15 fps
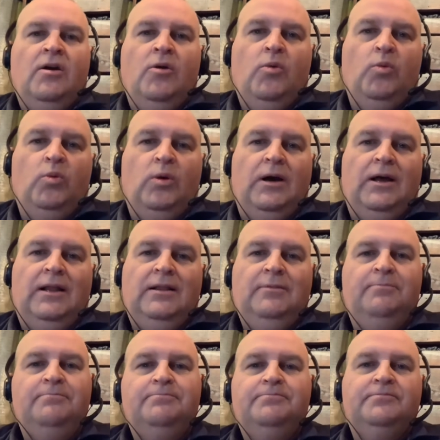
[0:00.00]
Well,
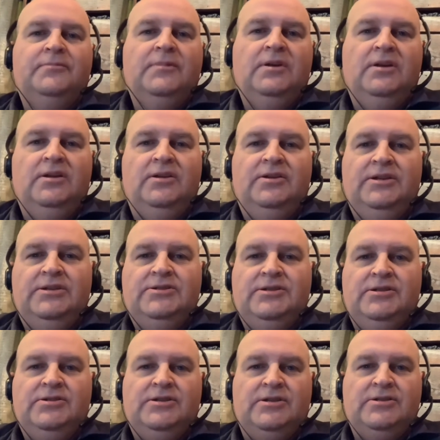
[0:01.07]
this
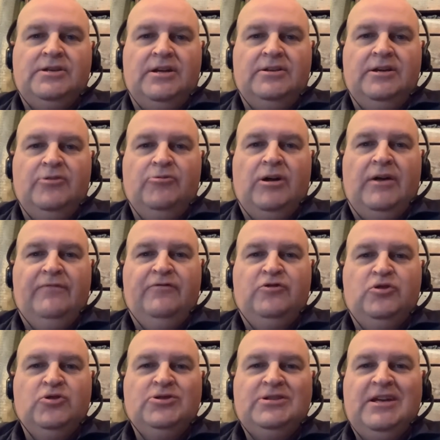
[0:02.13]
is the Saturday Wrap
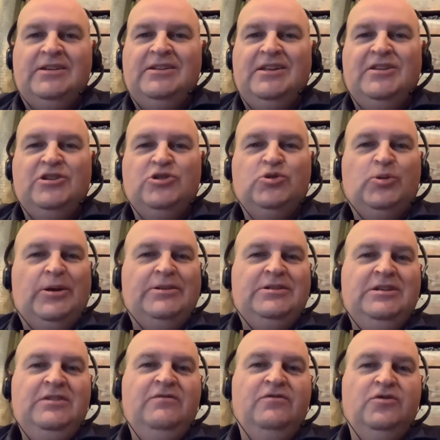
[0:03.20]
for Saturday the
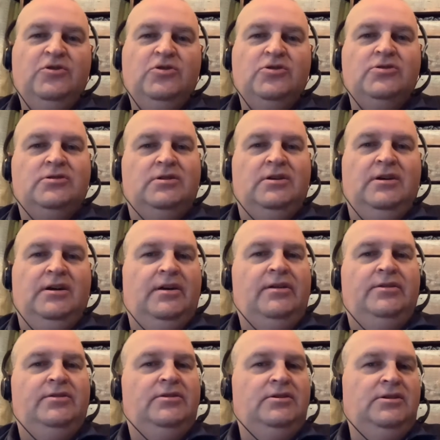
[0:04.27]
21st
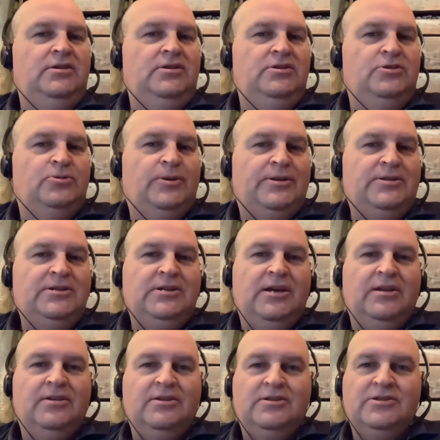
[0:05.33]
and the
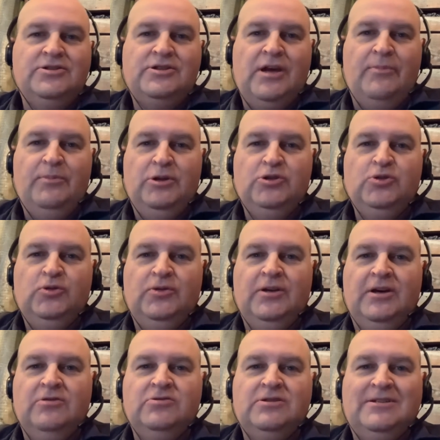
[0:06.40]
28th of December
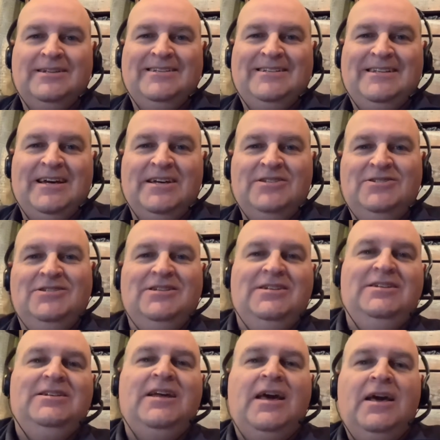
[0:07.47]

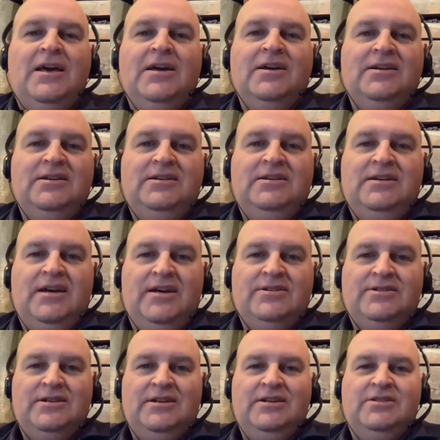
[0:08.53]
2019.
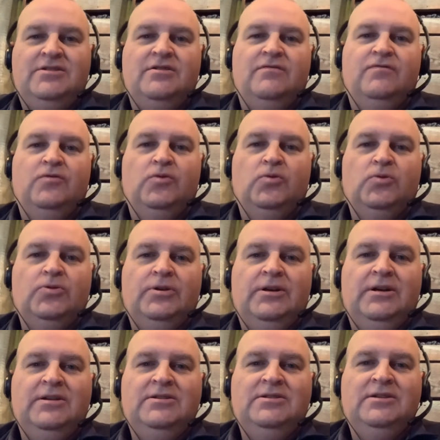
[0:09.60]
Yes, it's a
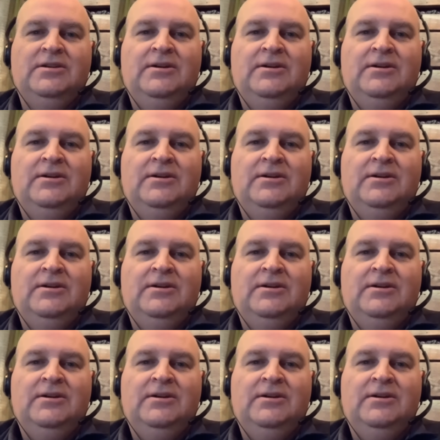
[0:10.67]
fortnight.